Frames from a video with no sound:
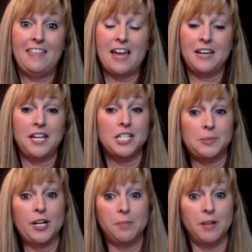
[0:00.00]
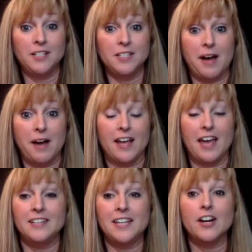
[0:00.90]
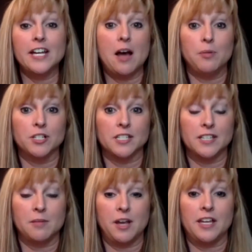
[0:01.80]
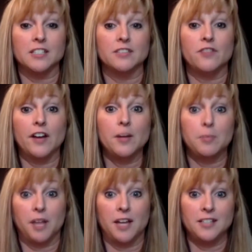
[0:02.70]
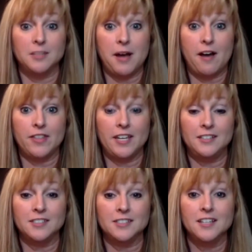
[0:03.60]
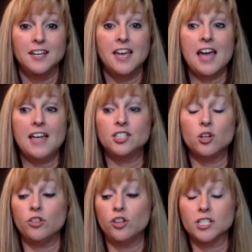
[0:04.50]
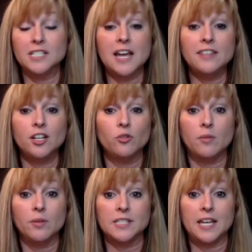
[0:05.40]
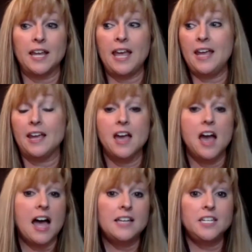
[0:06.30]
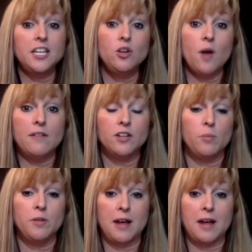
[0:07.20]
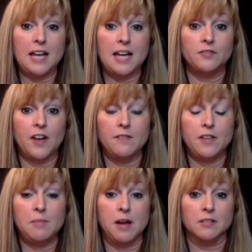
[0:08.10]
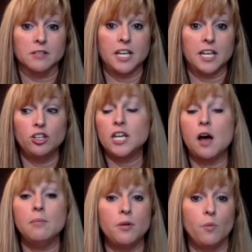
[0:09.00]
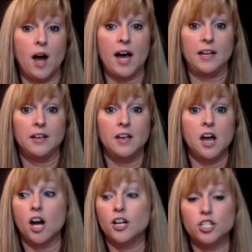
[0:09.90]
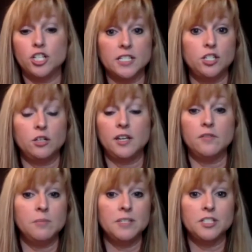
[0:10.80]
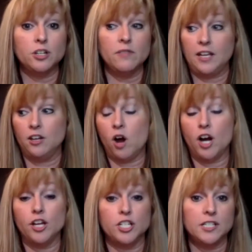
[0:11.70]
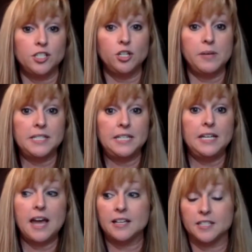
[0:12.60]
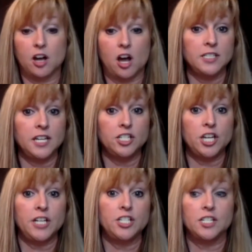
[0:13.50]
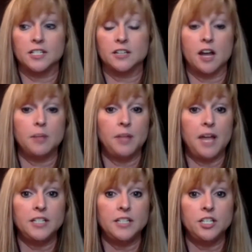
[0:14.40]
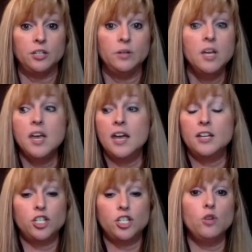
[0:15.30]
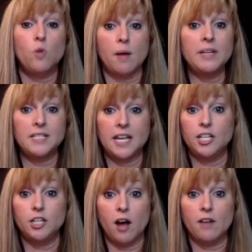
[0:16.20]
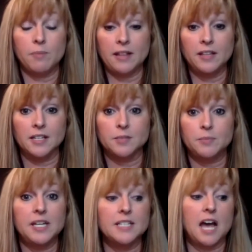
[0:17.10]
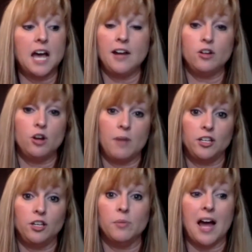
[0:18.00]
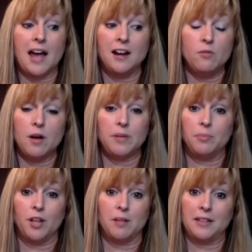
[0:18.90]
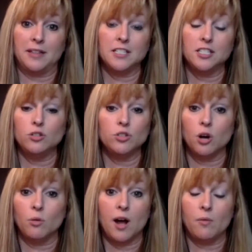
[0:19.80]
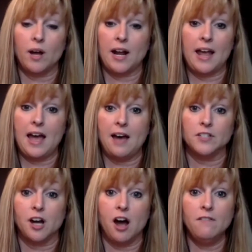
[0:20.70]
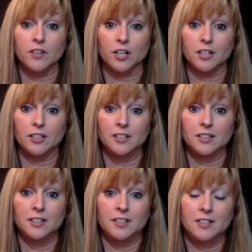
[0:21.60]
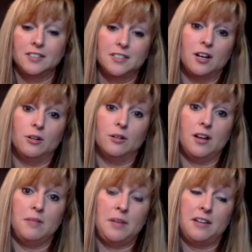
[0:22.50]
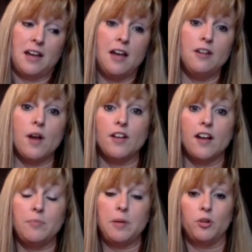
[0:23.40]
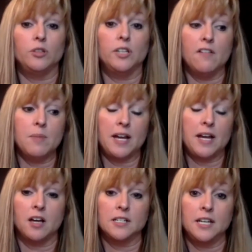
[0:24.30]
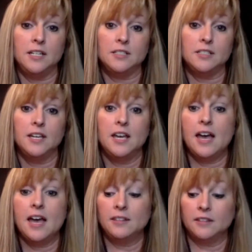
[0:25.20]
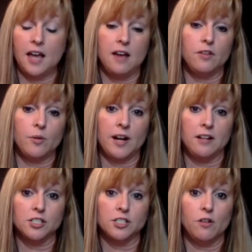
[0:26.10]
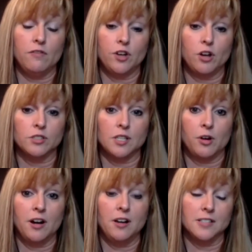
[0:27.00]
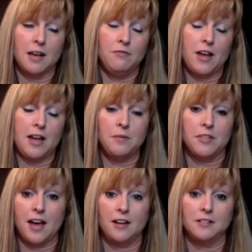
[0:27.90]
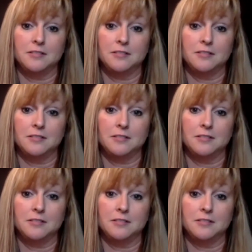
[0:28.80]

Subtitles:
And he's pretty blunt about it. And Derek Halpern's the same way. He's very blunt about things. And so there's nothing wrong with saying, hey, I see you haven't opened my last 5 emails. Can you tell me why? Are you give them a survey? Are you just too busy? Has the content changed? Does it not apply to you? Do you want me to take you off my list? Because I don't know about you, but I don't want people on my list who don't want what I have to offer. So, I'd rather have people who love my content and let everyone else go somewhere else. I'm fine with that.